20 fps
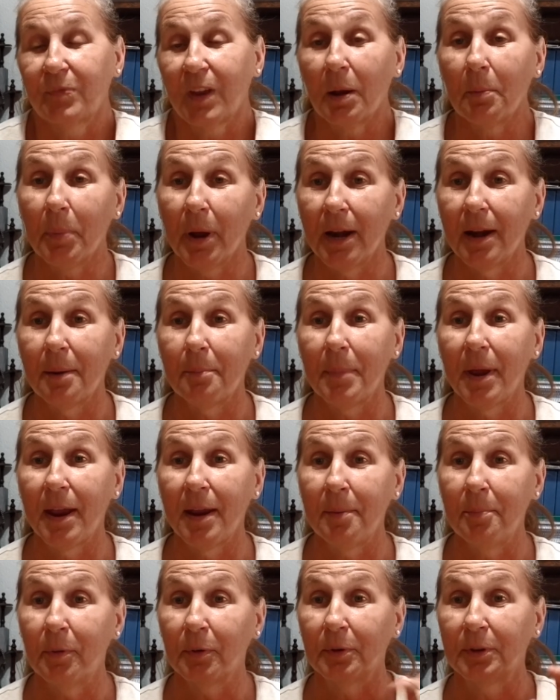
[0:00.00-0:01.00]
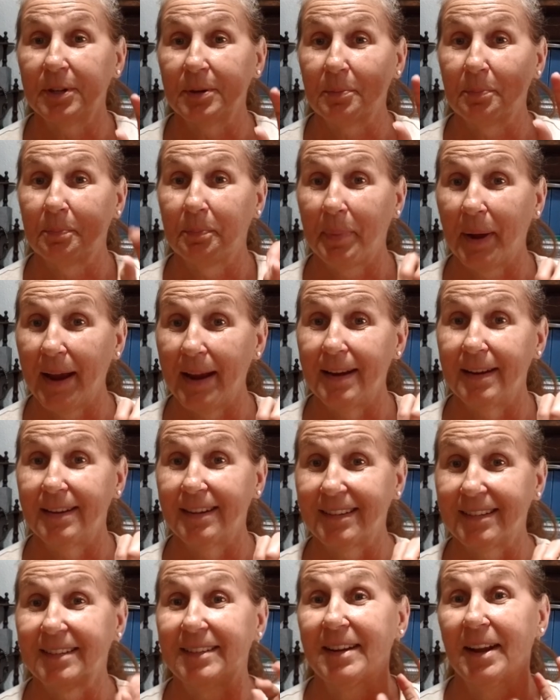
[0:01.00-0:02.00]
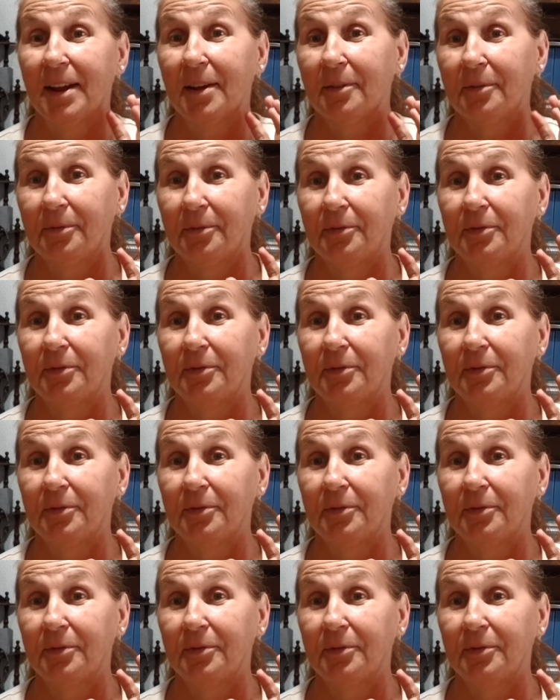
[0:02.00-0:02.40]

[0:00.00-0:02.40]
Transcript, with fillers: But I'm able to bite stuff,